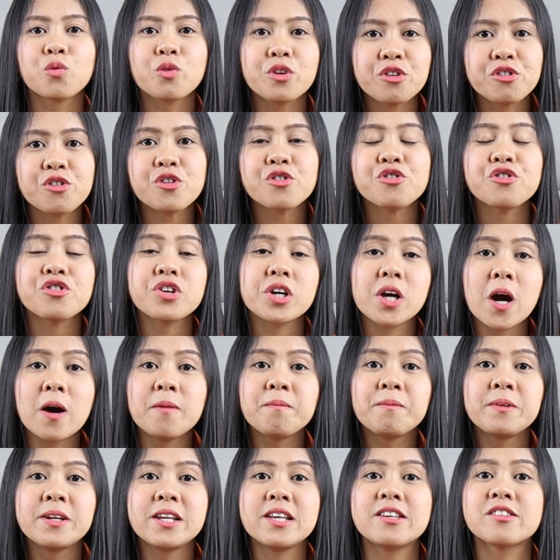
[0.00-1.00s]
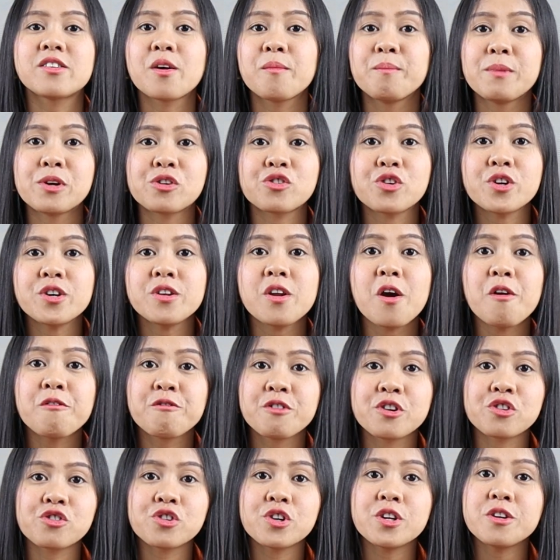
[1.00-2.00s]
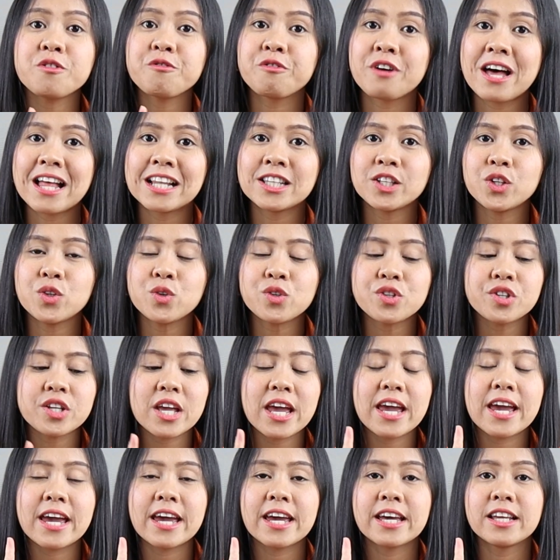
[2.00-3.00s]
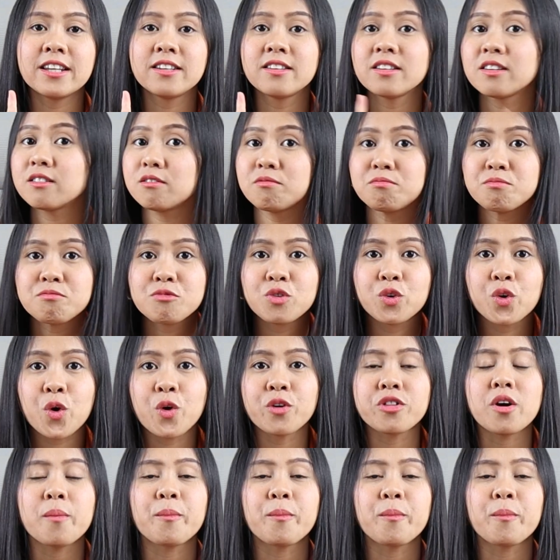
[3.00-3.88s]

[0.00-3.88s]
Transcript: Research the company's mission, vision, values, and growth